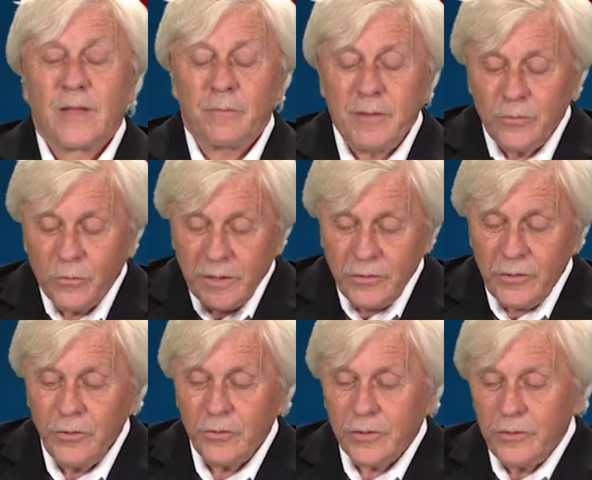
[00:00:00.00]
I mean, when
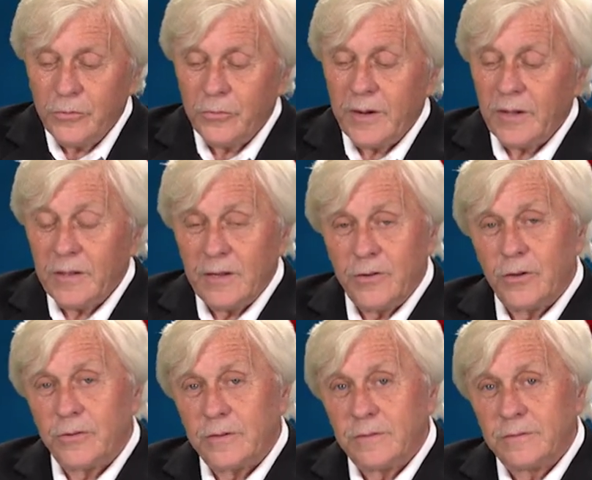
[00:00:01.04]
you can really
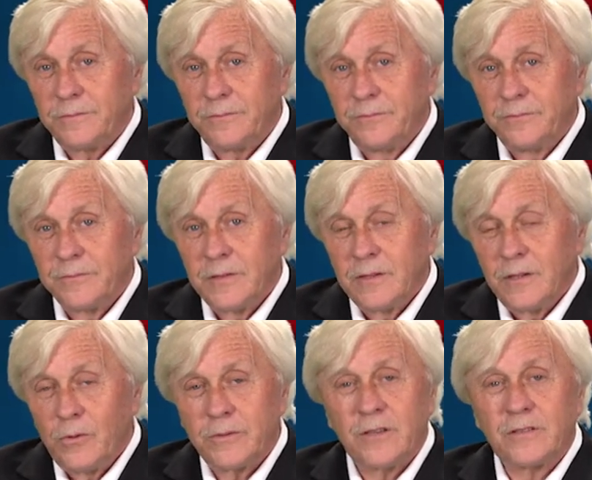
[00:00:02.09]
do it,
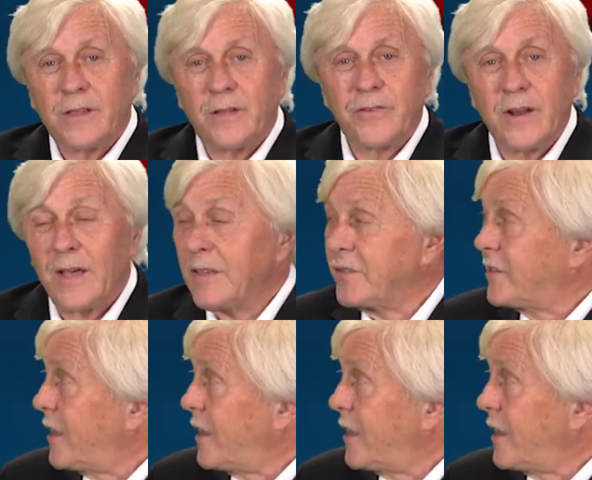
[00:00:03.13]
what does Zephaniah